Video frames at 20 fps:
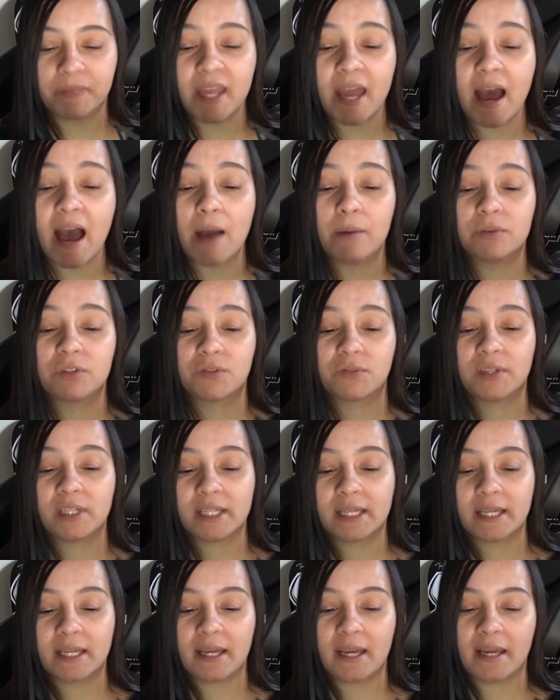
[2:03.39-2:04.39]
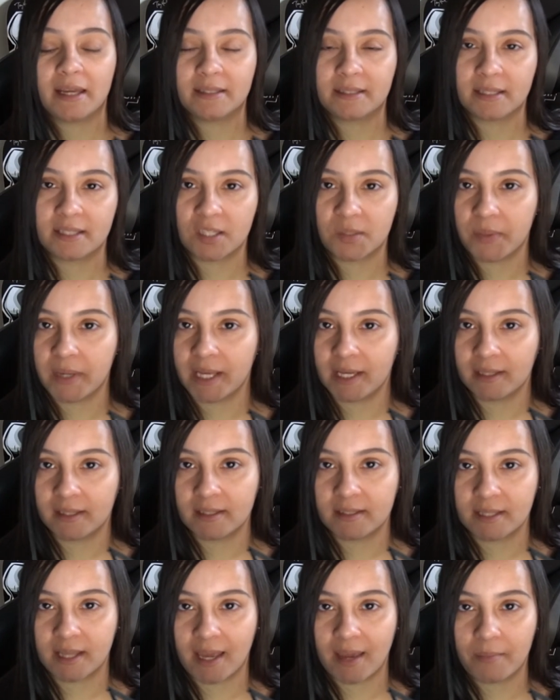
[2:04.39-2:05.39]
yeah, I was really anticipating
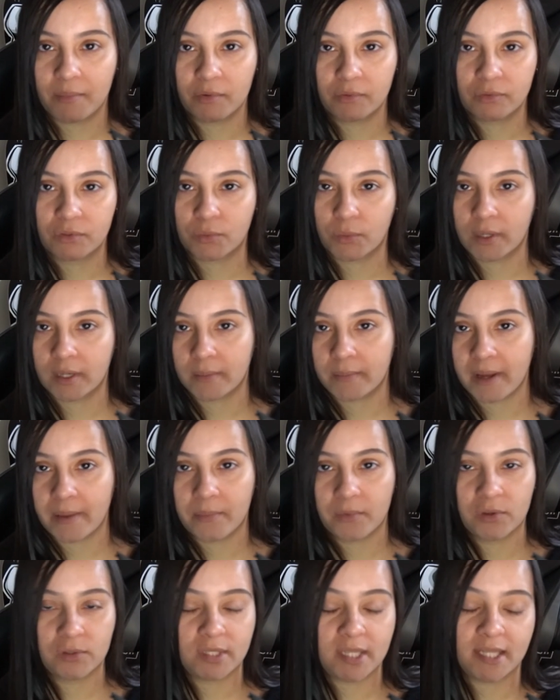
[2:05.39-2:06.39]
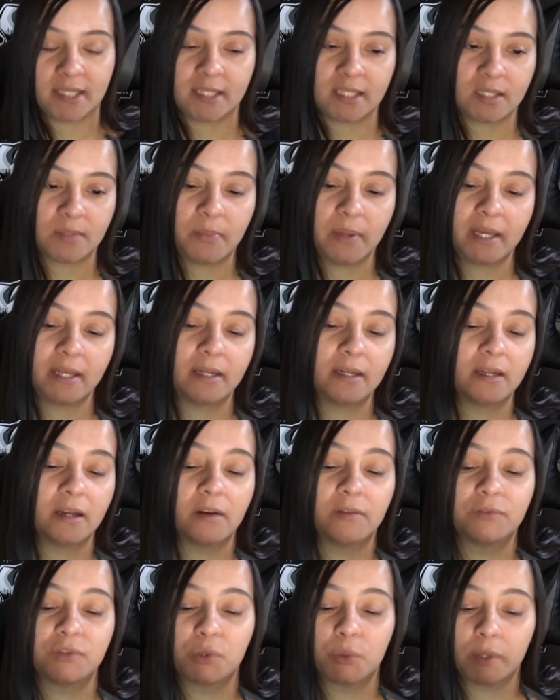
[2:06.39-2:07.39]
this game. It was one of my most anticipated
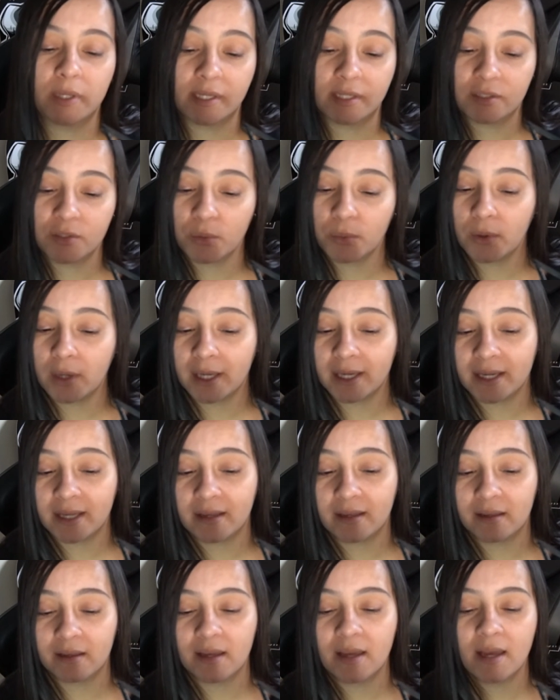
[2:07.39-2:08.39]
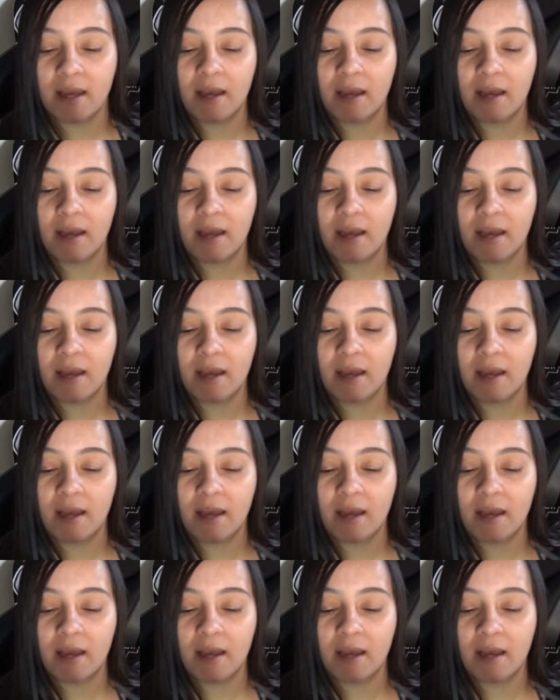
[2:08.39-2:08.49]
of 2020.